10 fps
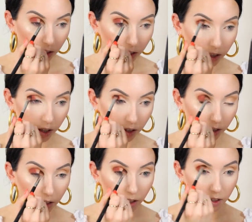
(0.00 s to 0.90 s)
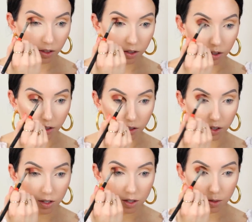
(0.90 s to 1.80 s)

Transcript: and then into the crease